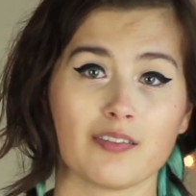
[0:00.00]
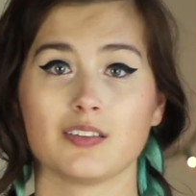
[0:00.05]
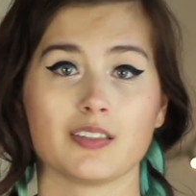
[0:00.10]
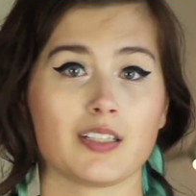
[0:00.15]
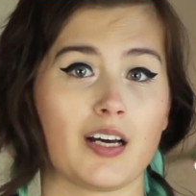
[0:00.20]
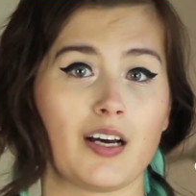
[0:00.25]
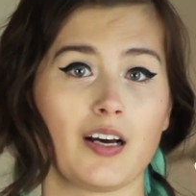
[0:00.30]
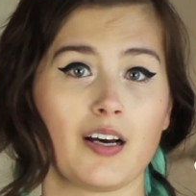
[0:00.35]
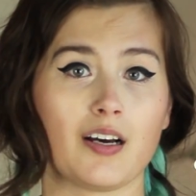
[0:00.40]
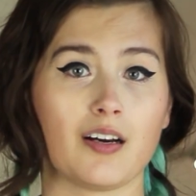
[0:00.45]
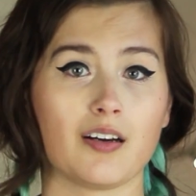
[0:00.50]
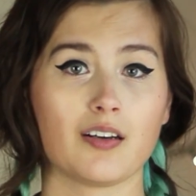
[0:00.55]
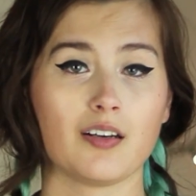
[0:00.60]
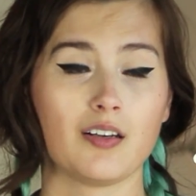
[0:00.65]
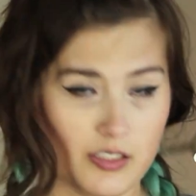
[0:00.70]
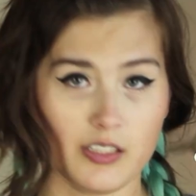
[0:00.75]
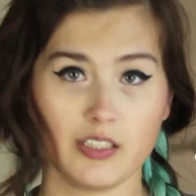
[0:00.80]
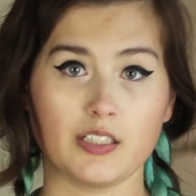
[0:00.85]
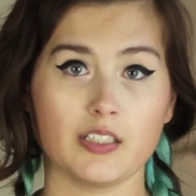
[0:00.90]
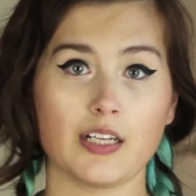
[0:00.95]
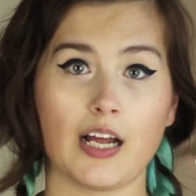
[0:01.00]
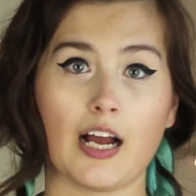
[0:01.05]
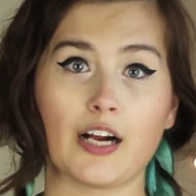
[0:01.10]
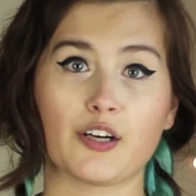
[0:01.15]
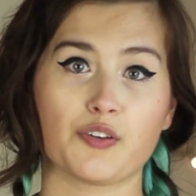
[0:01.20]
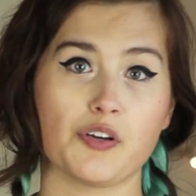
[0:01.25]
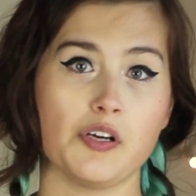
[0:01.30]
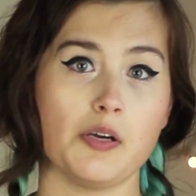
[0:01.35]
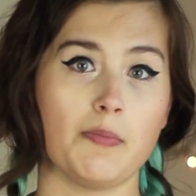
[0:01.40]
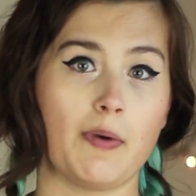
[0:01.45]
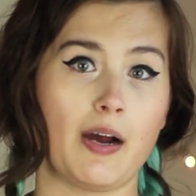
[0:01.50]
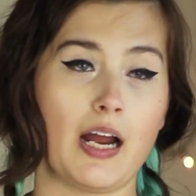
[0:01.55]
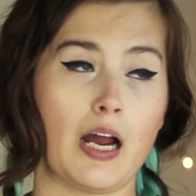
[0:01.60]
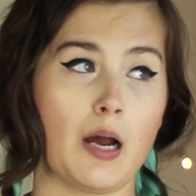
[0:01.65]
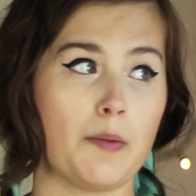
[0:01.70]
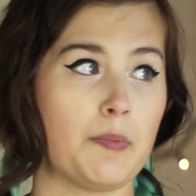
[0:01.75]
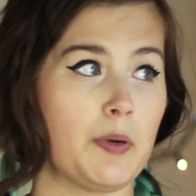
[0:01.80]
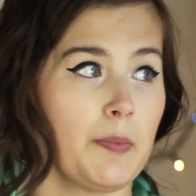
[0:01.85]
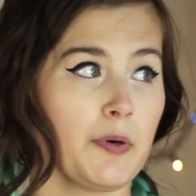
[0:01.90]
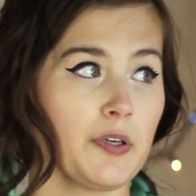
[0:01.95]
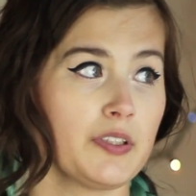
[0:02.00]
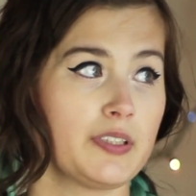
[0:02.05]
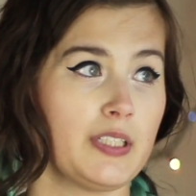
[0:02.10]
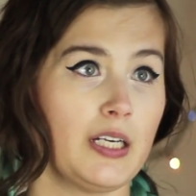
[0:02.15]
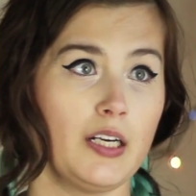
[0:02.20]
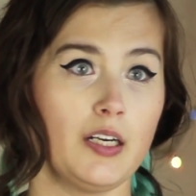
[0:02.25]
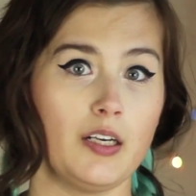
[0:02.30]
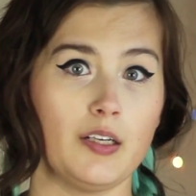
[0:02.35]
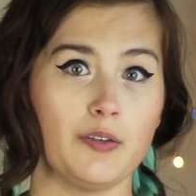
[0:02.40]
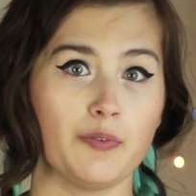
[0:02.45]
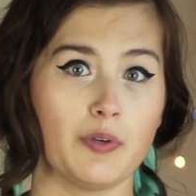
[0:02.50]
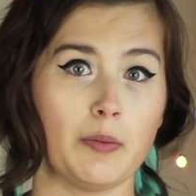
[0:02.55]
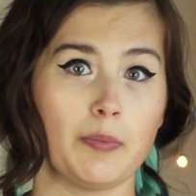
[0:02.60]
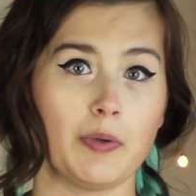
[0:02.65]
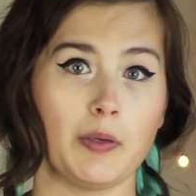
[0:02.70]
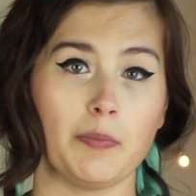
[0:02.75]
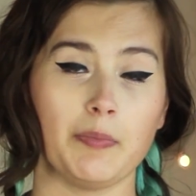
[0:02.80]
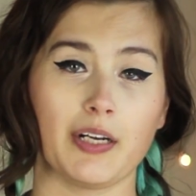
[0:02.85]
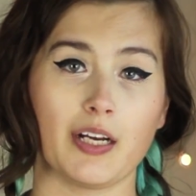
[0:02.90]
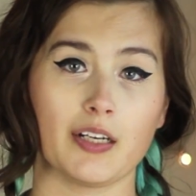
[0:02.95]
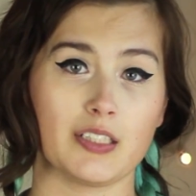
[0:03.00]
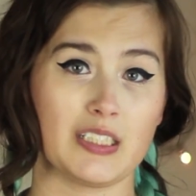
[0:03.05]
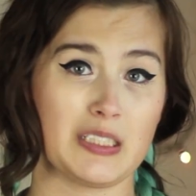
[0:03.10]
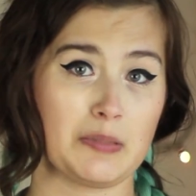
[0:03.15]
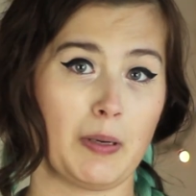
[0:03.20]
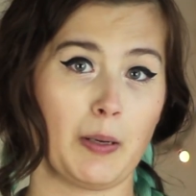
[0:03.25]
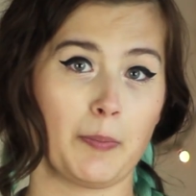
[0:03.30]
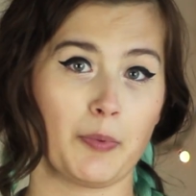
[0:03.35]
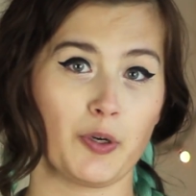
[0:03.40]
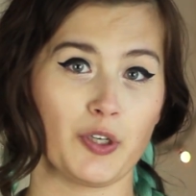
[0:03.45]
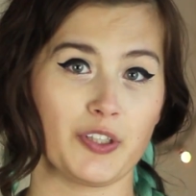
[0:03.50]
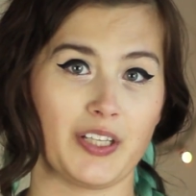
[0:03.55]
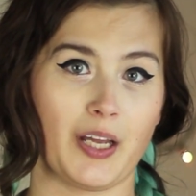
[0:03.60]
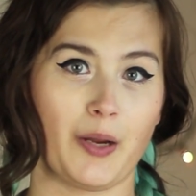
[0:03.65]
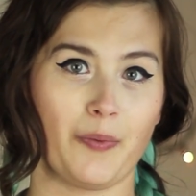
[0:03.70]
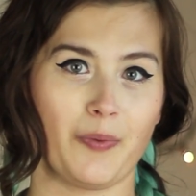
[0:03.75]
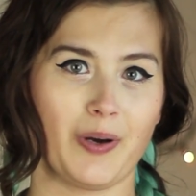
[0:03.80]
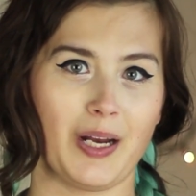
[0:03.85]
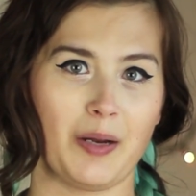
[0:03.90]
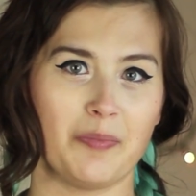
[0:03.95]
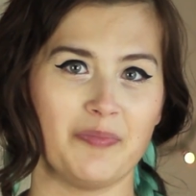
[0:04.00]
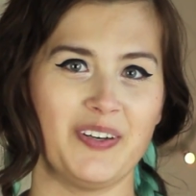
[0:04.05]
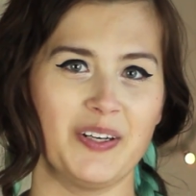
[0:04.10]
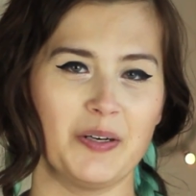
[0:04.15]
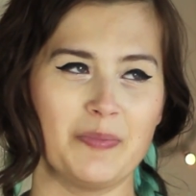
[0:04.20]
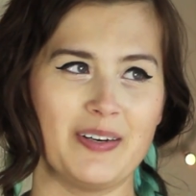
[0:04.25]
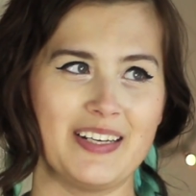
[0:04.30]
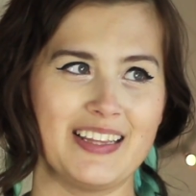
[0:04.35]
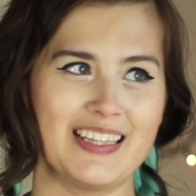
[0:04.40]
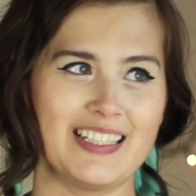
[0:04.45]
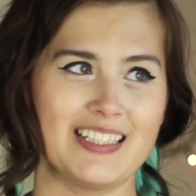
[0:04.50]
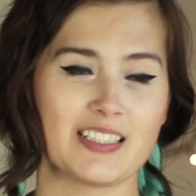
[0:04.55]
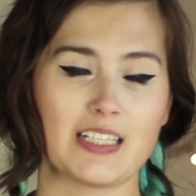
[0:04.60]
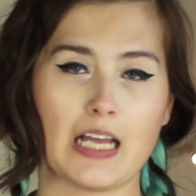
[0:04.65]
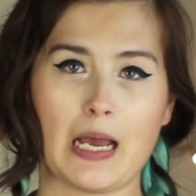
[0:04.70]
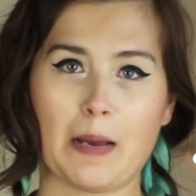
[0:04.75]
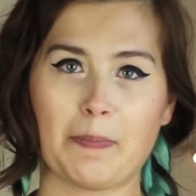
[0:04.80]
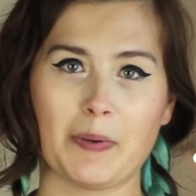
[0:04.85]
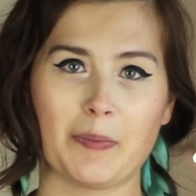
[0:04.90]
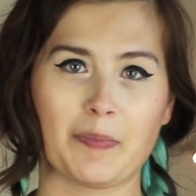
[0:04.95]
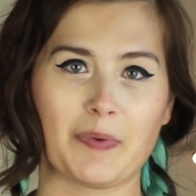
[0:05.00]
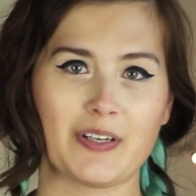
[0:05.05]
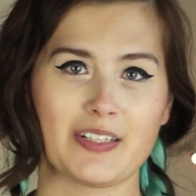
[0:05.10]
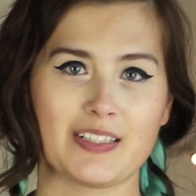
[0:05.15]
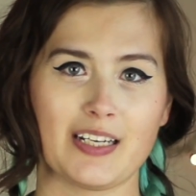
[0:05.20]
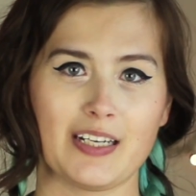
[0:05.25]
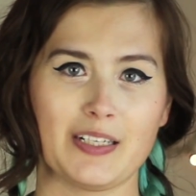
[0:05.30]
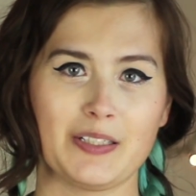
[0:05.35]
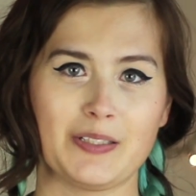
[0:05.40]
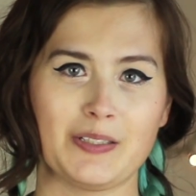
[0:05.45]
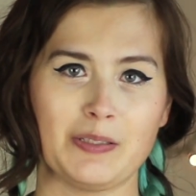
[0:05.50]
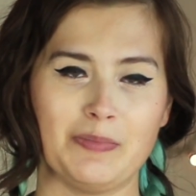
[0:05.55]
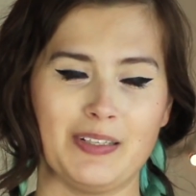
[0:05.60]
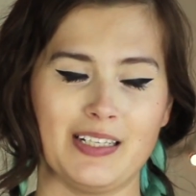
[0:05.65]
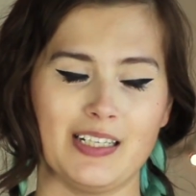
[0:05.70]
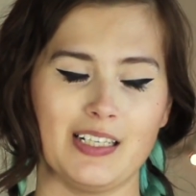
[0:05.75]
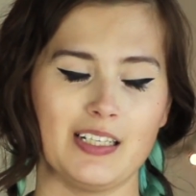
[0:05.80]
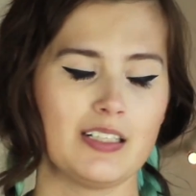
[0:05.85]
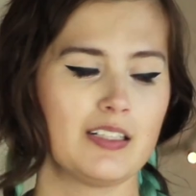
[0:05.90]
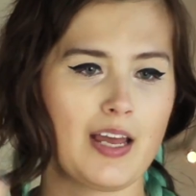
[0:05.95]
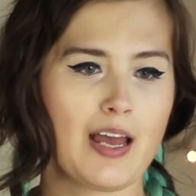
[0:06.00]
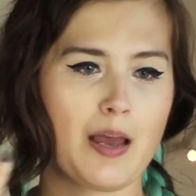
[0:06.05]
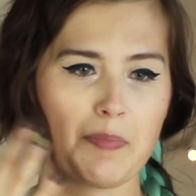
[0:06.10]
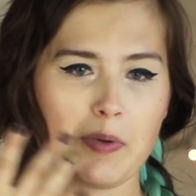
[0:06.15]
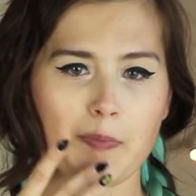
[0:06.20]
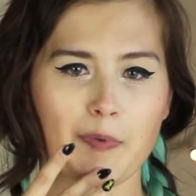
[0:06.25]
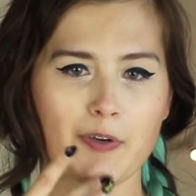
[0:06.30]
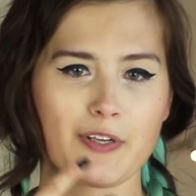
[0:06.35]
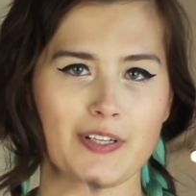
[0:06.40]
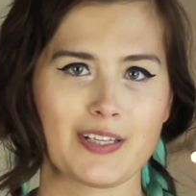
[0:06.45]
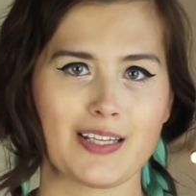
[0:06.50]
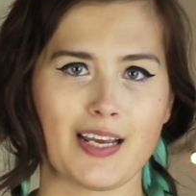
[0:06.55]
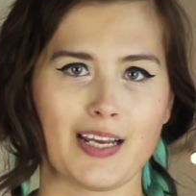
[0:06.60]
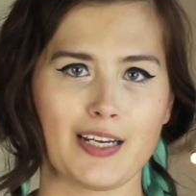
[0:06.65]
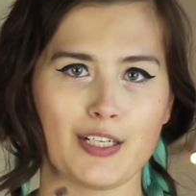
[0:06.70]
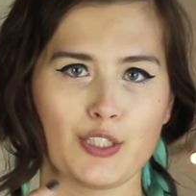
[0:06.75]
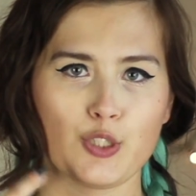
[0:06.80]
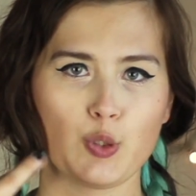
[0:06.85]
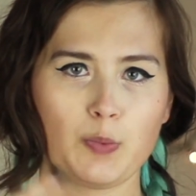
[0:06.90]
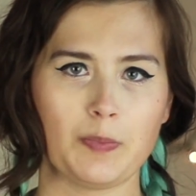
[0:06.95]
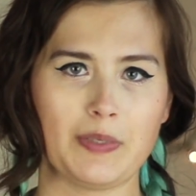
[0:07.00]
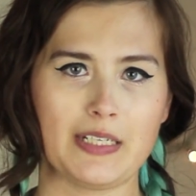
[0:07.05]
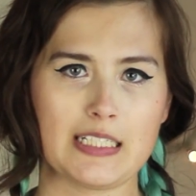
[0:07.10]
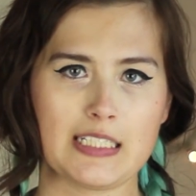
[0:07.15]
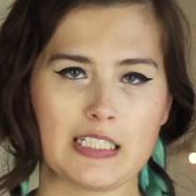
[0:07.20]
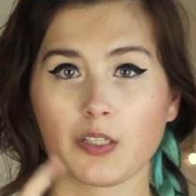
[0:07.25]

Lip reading: Duh. This is actually my happy birthday ribbon because it's my birthday when I'm filming this. Happy birthday to me. Happy birthday to me.